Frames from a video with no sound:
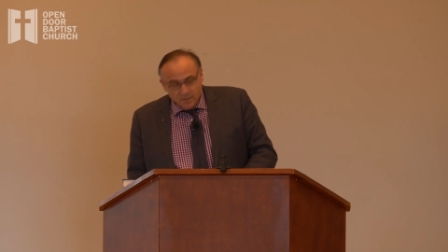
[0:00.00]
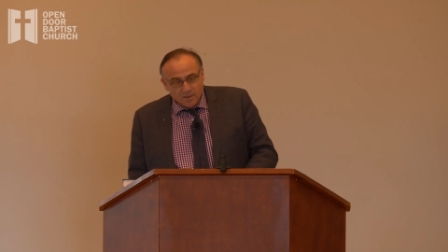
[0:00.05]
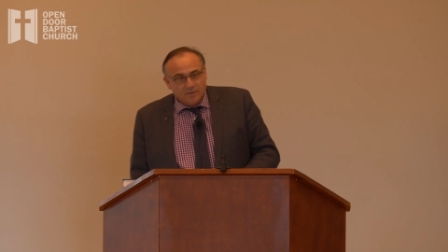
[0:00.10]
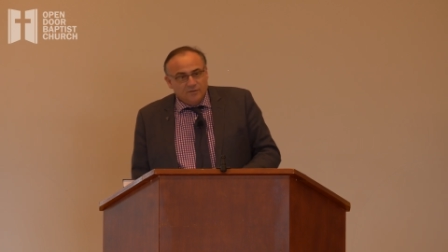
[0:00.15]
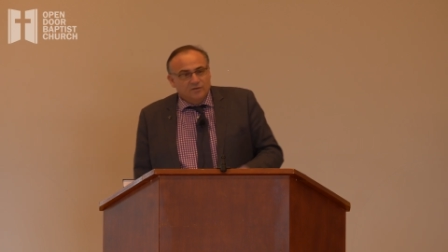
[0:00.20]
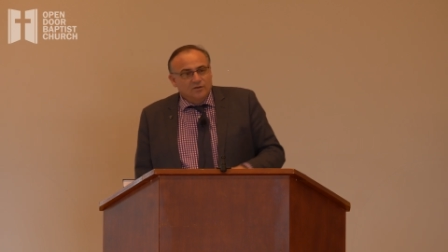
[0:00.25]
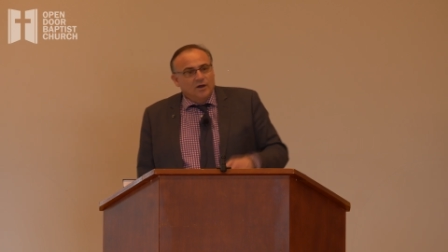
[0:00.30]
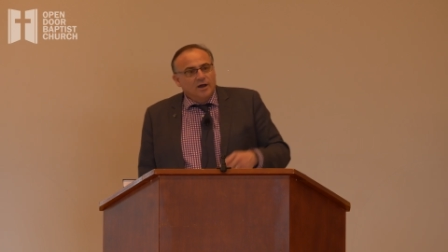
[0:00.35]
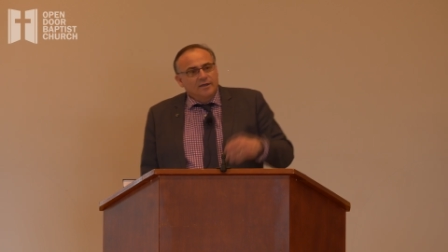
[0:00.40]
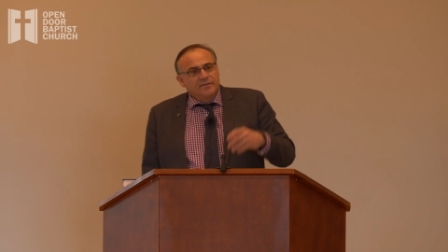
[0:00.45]

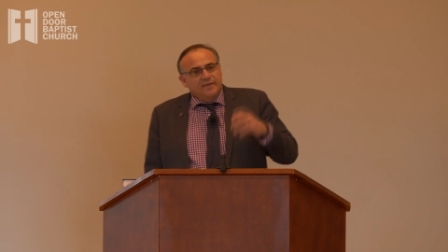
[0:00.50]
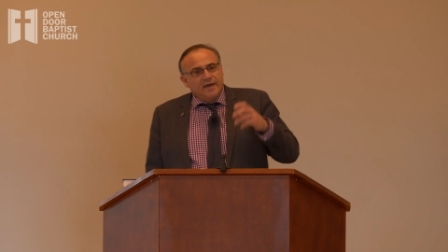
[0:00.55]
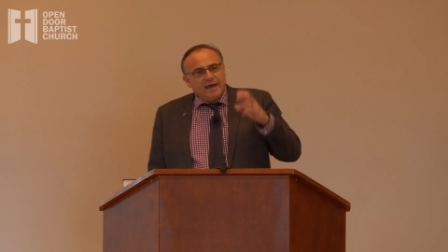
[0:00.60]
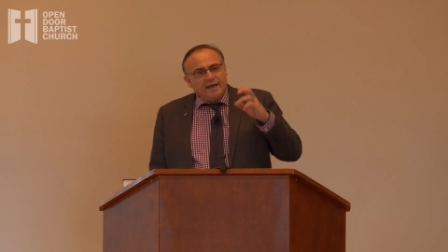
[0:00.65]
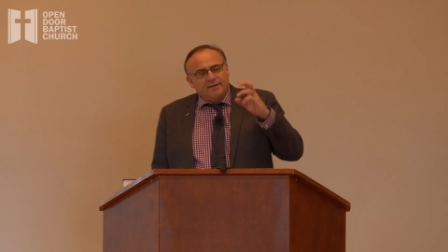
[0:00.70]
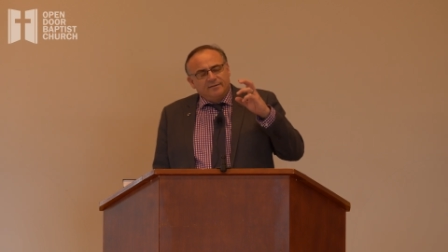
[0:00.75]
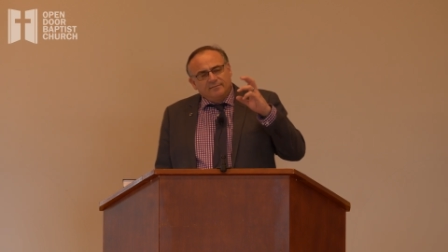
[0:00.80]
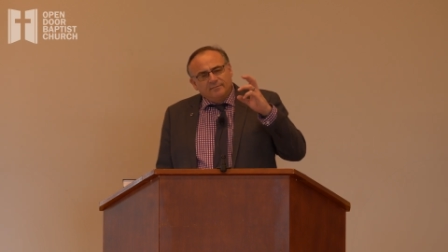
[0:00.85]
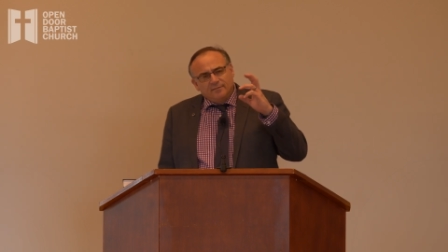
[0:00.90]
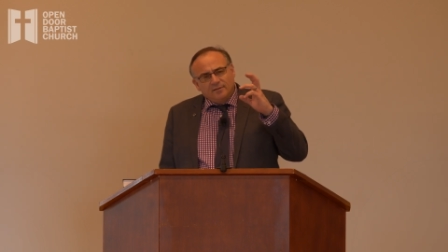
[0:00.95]
It's like
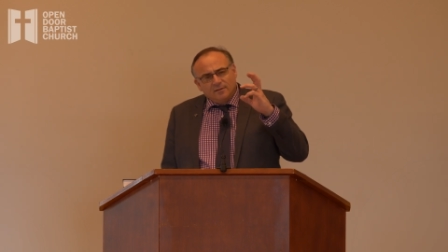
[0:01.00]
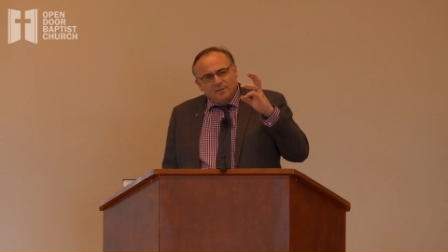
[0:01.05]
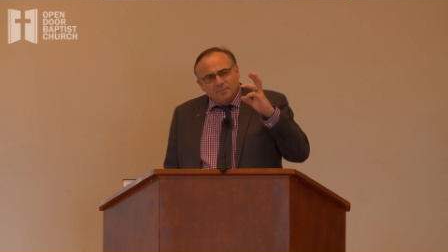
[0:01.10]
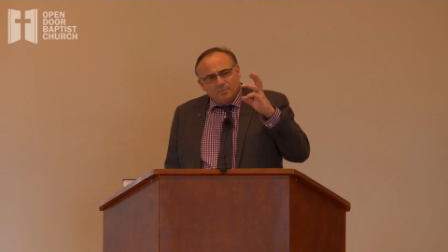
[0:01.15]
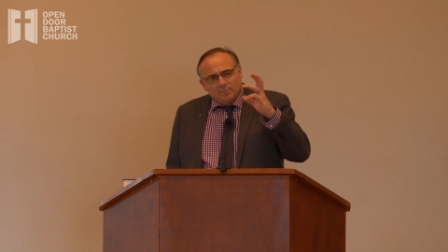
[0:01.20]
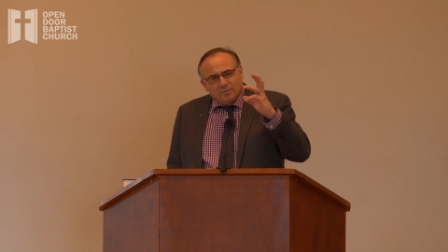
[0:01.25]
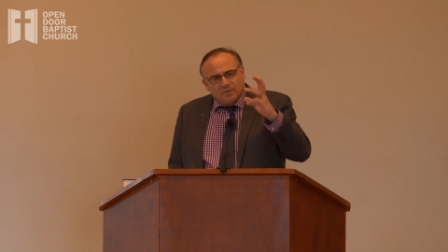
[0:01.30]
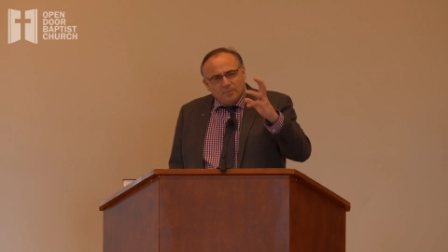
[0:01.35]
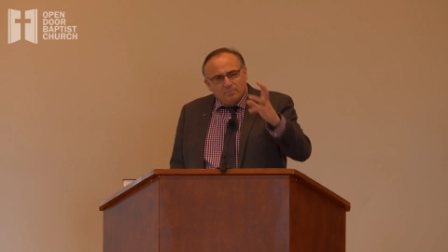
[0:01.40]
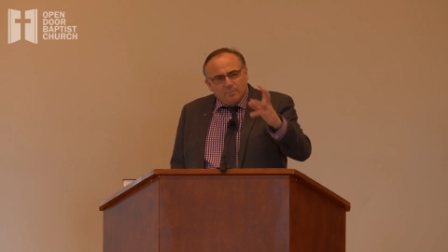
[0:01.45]
that
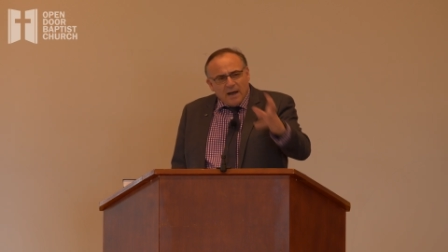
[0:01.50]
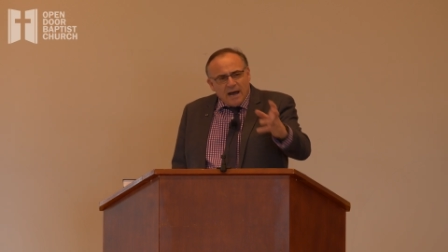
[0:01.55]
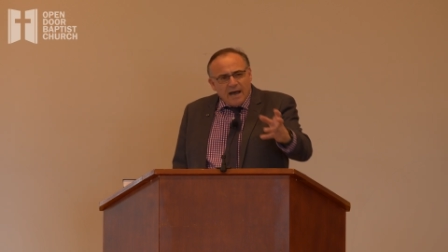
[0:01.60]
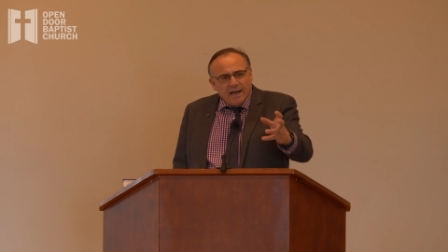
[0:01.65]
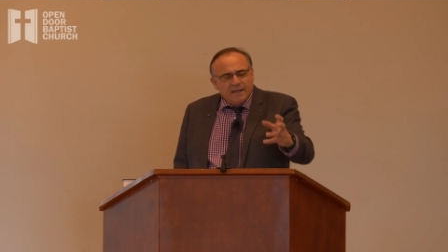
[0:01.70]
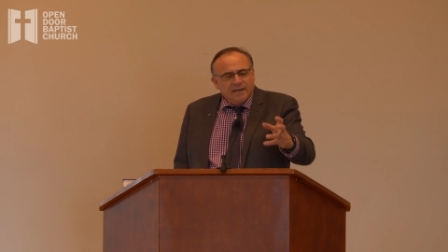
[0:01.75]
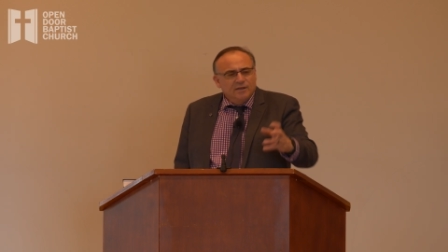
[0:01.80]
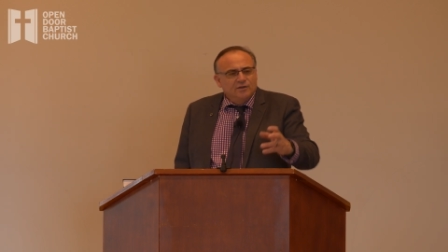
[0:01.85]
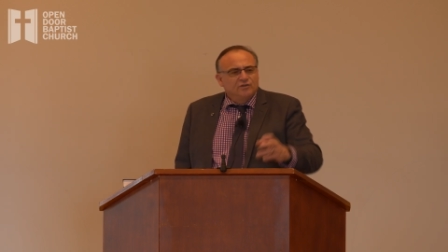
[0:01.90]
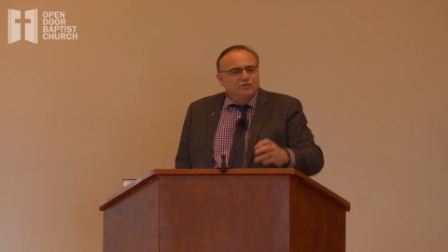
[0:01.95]

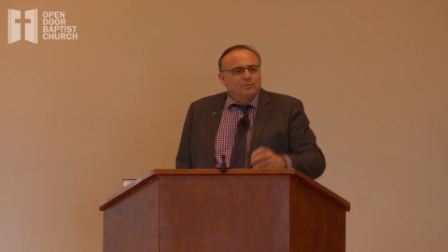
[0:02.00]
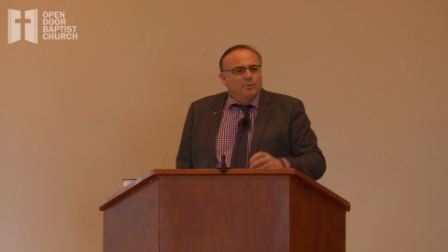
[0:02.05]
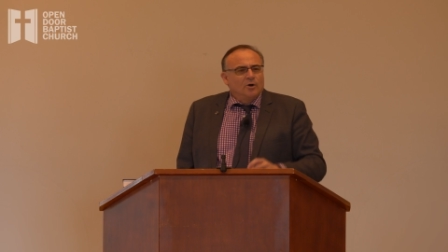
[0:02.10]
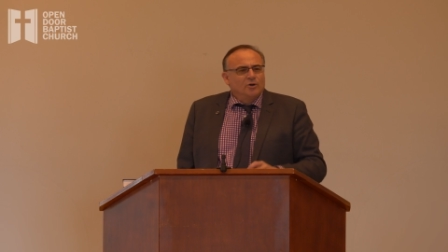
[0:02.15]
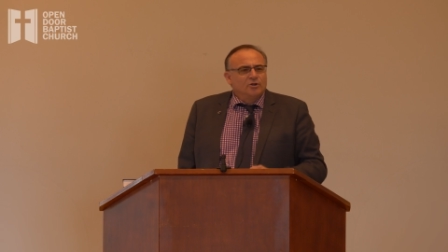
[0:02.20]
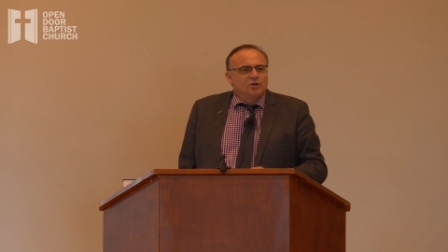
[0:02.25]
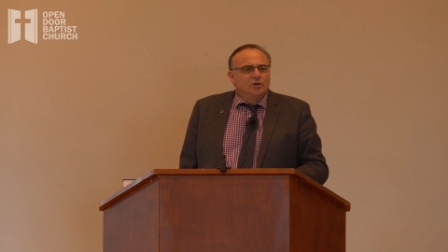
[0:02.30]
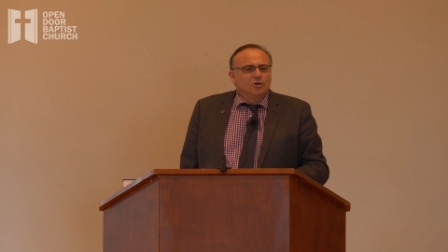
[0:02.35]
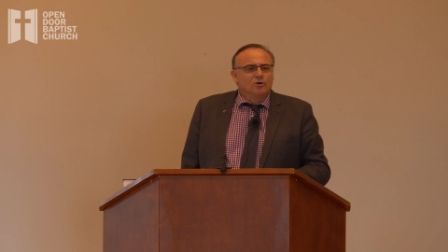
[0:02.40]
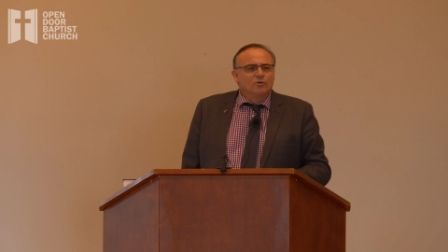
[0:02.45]
parking
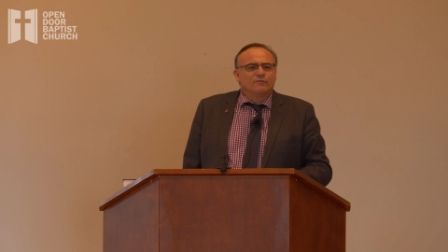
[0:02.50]
spot you